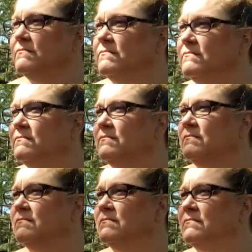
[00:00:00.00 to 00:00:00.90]

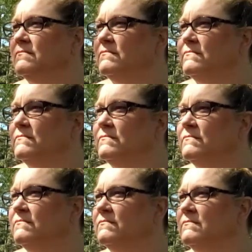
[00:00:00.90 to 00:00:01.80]

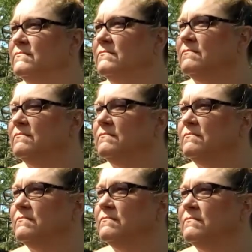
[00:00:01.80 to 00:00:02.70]

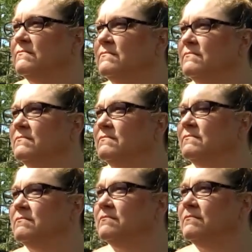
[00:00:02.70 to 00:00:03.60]

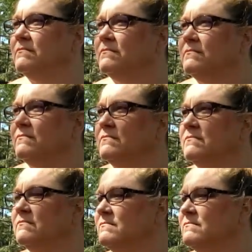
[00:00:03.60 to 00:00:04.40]
This person isn't speaking.